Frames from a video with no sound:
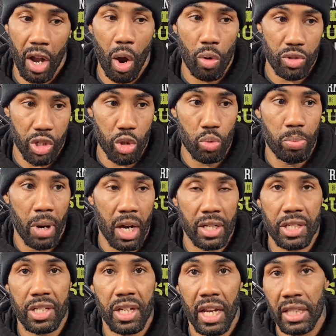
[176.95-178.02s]
go too
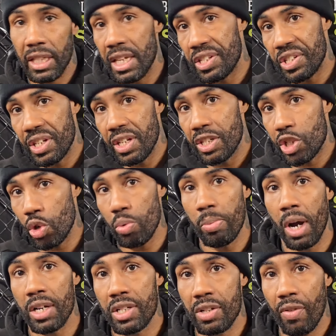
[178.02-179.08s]
much and listen to too
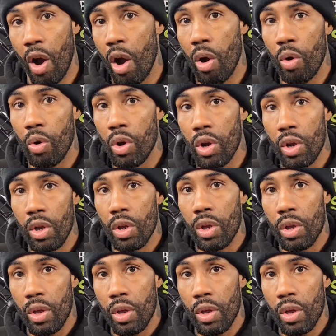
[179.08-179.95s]
much of, oh.